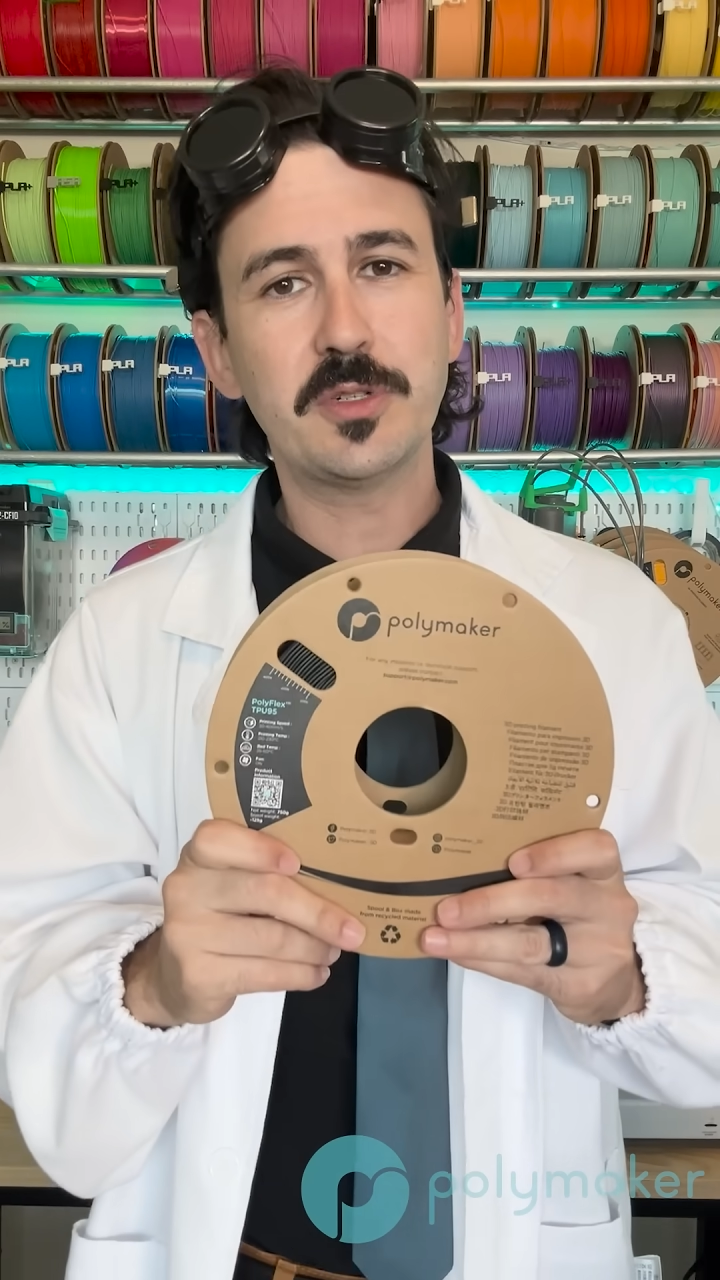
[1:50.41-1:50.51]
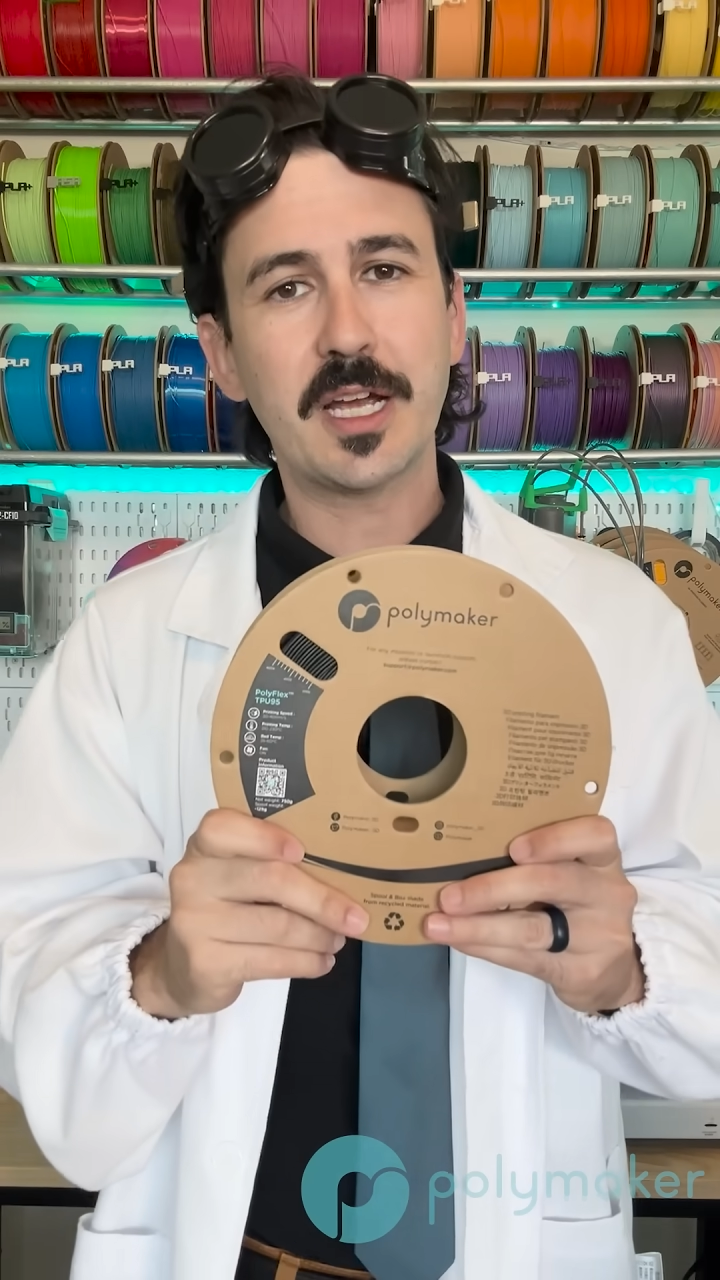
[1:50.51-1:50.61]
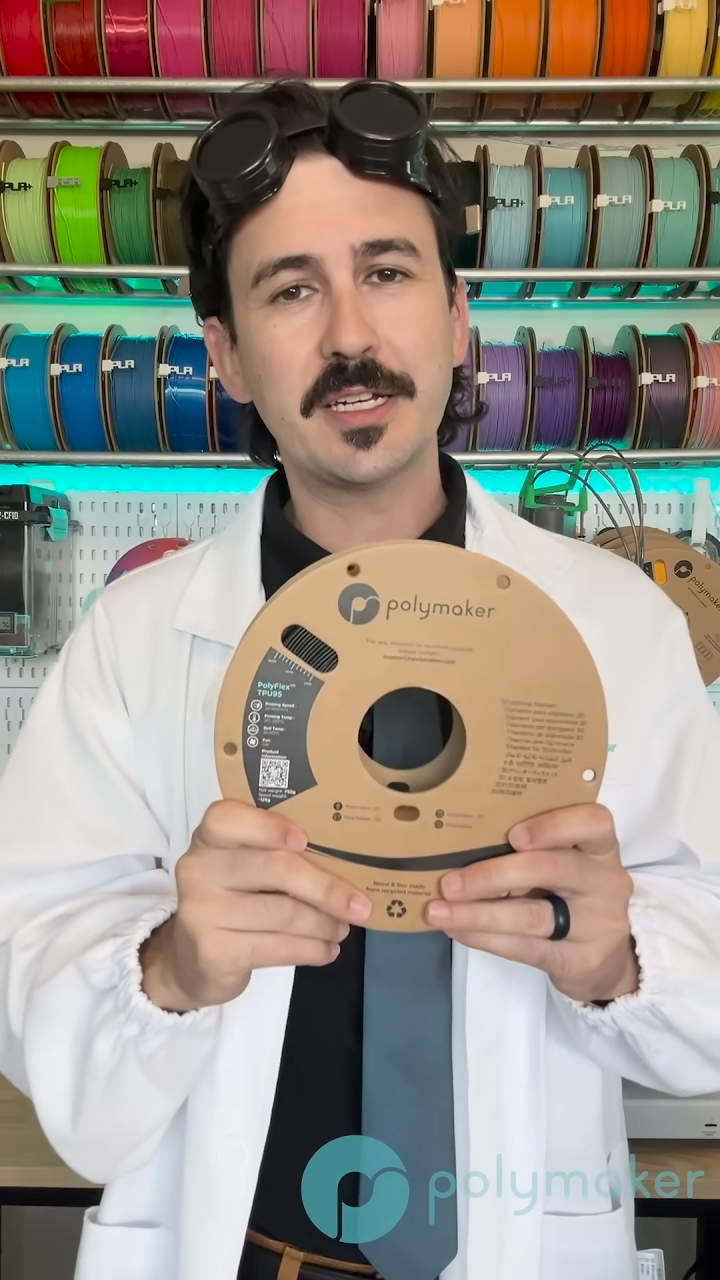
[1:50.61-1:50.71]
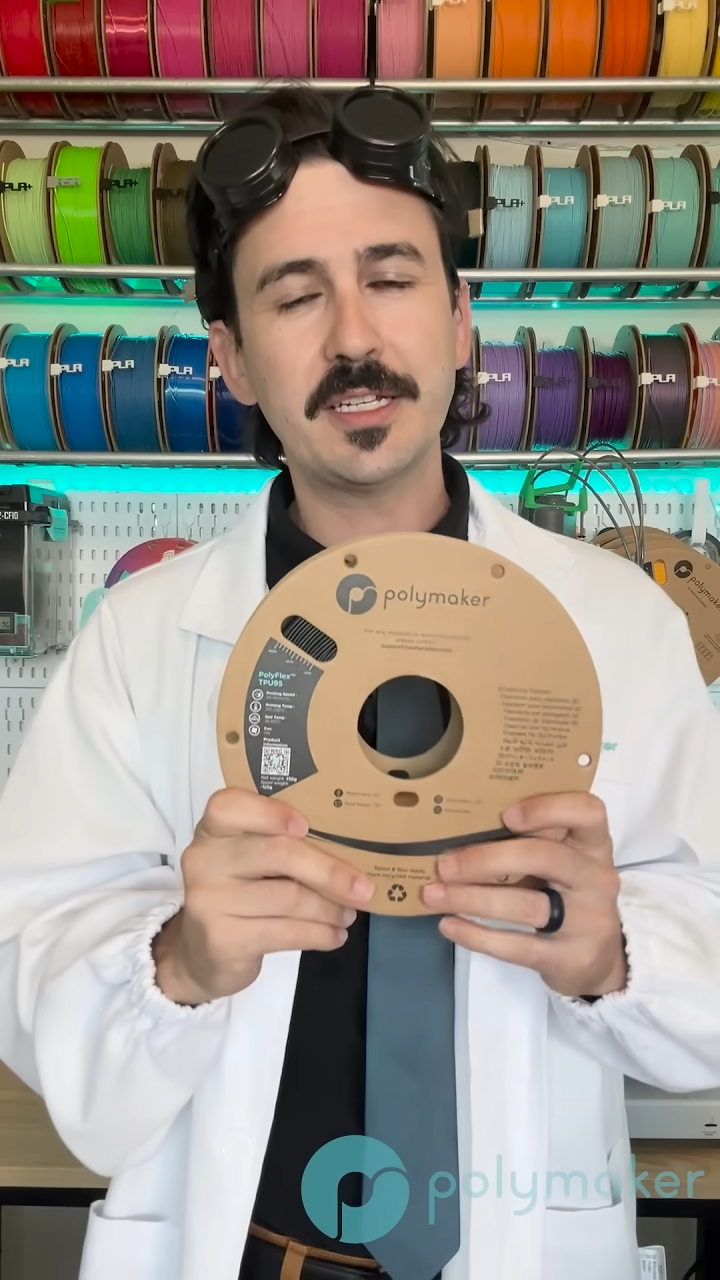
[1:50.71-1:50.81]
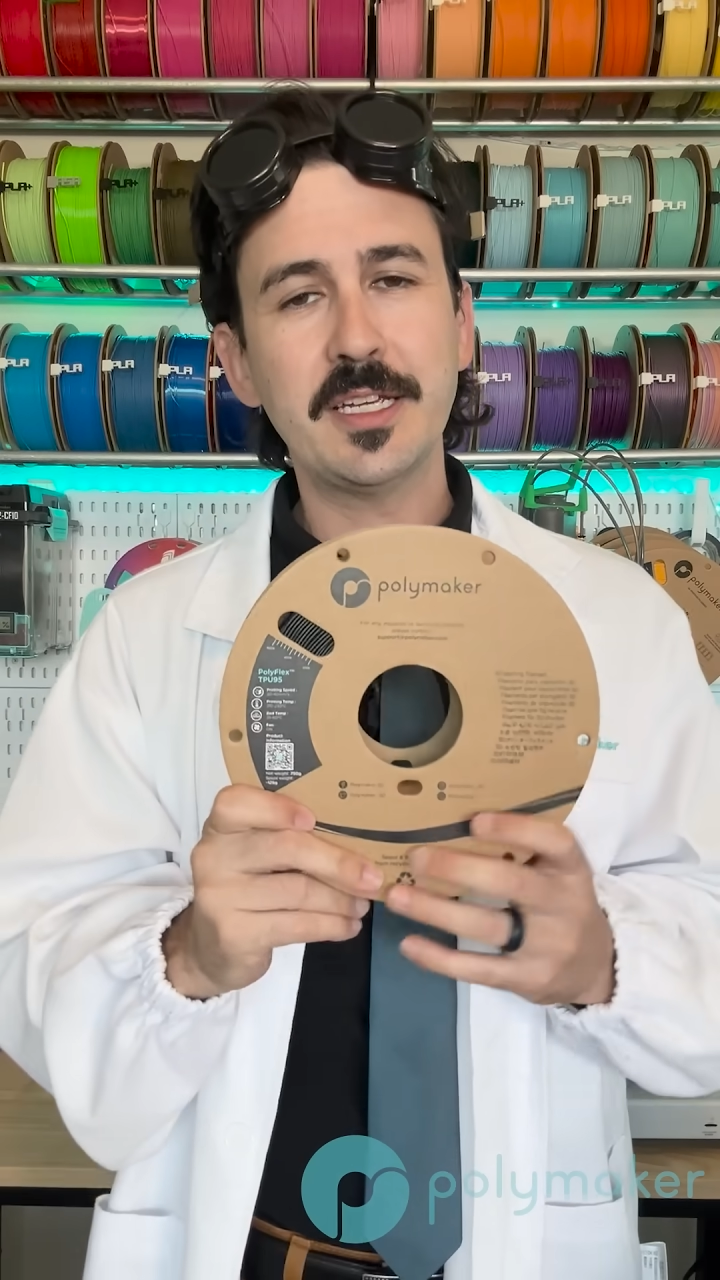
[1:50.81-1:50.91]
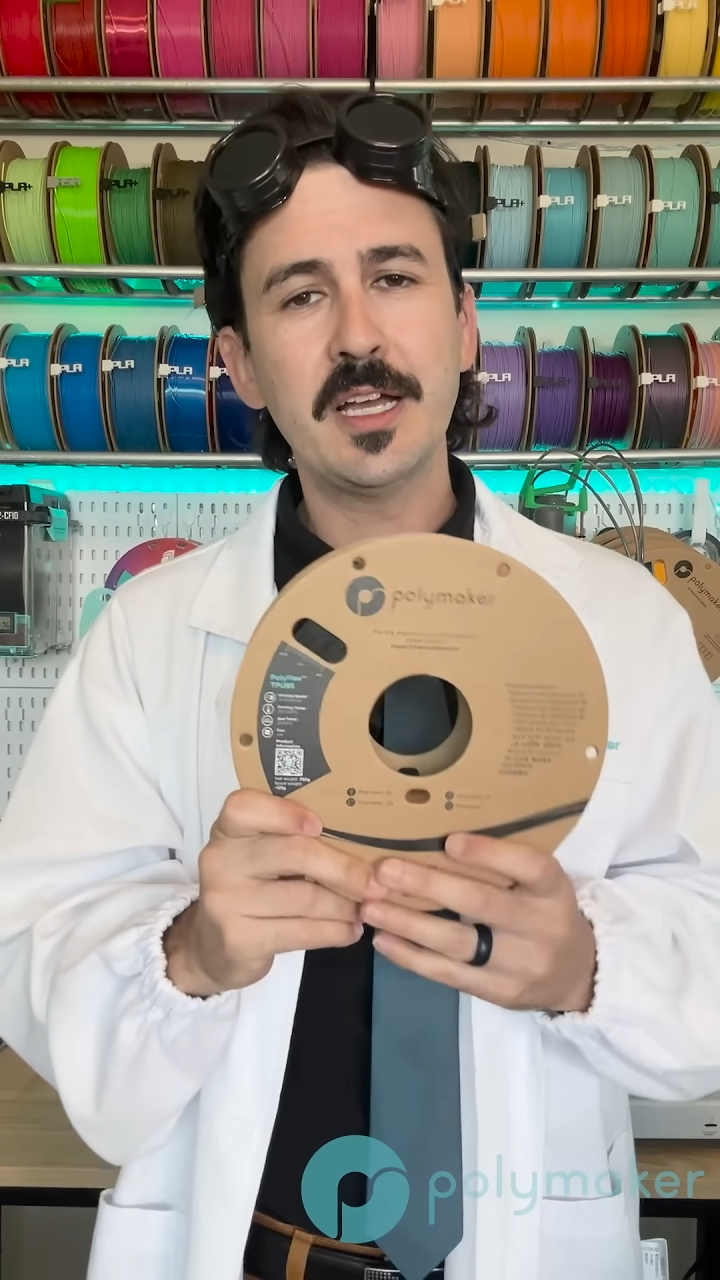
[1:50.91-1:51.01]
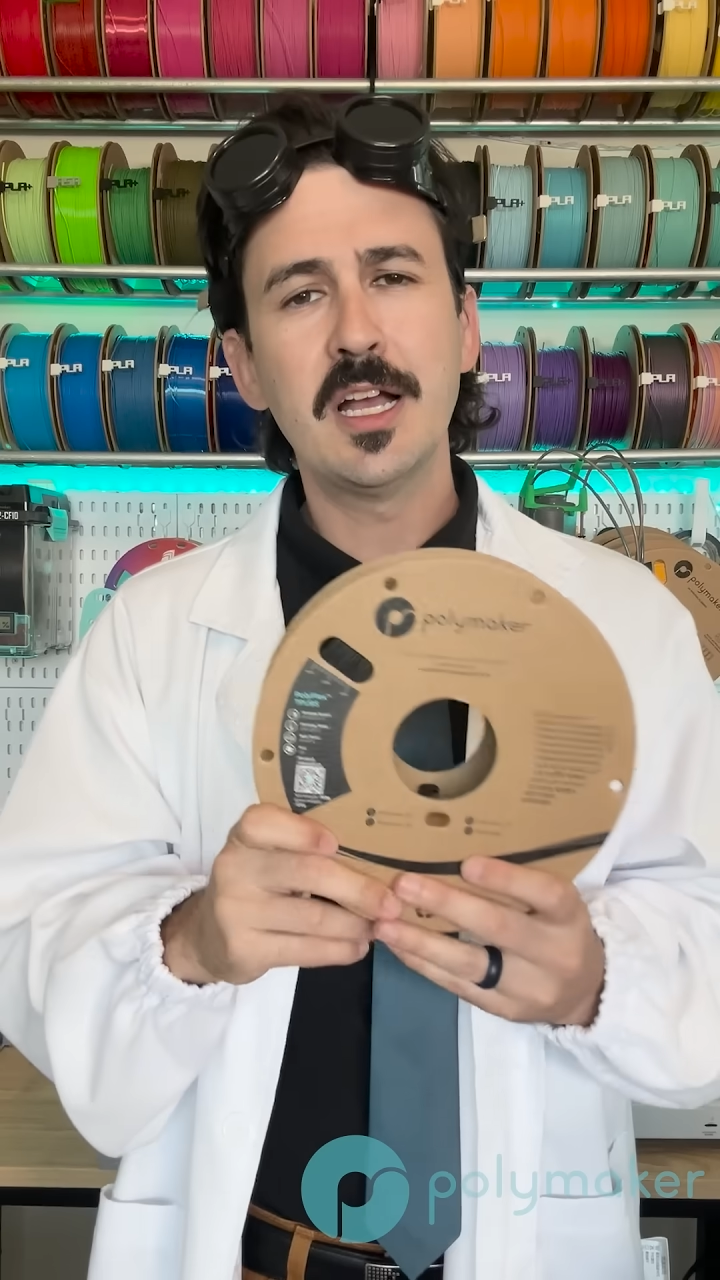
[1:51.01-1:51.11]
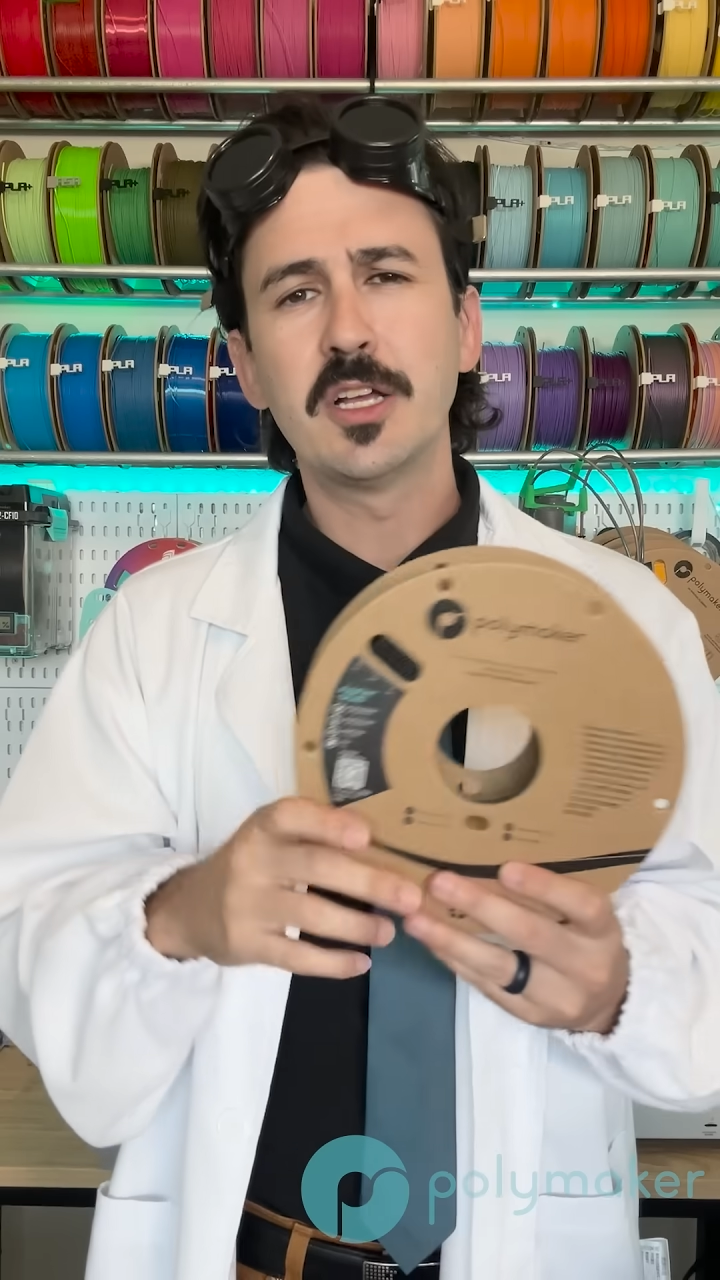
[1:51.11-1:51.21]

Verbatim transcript: 90.